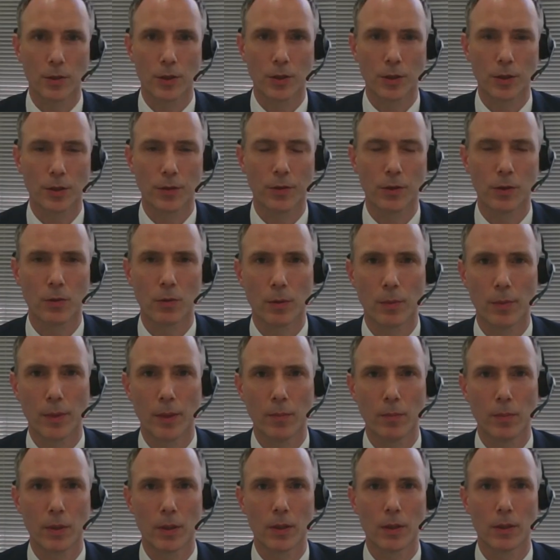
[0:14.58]
because if you
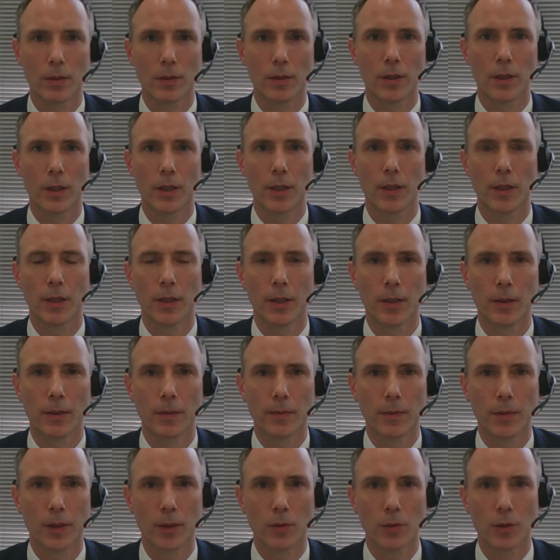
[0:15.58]
remember, they uh,
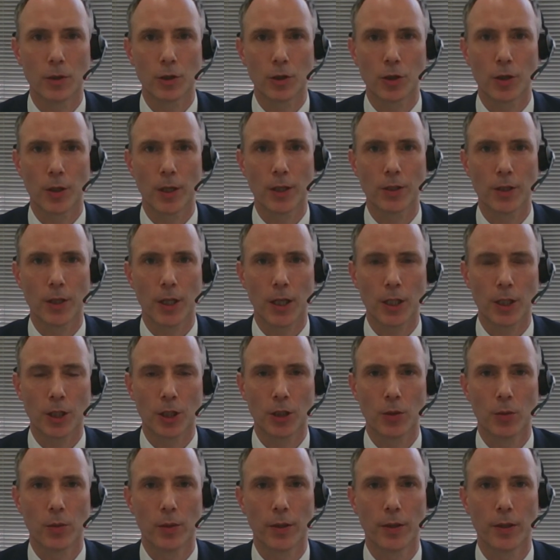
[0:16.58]
there was a
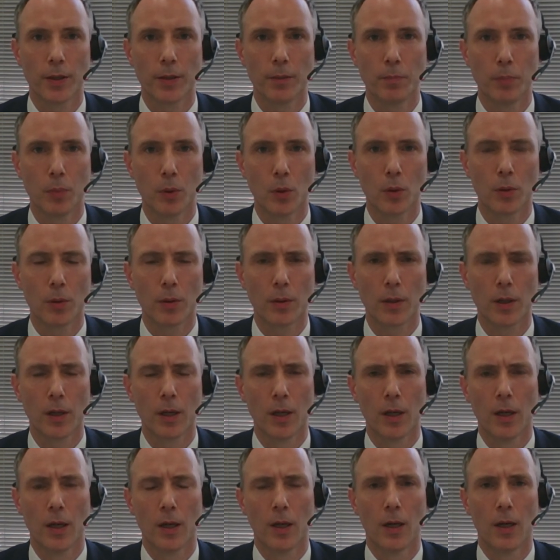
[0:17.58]
transaction where they bought
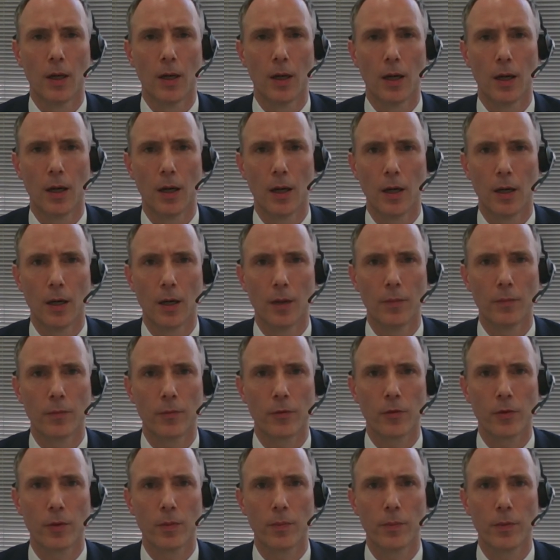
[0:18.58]
ARM
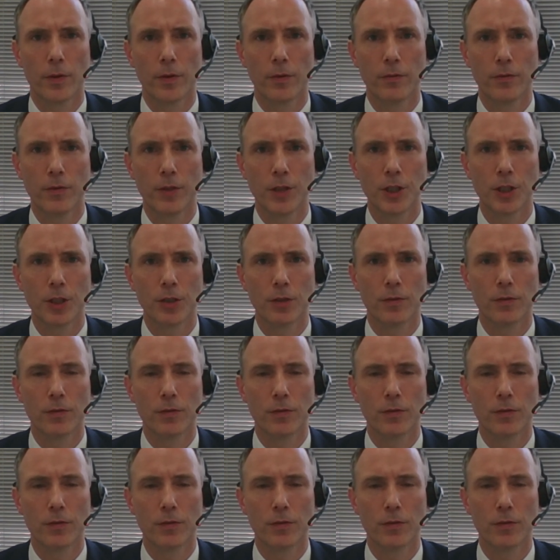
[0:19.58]
from the Vision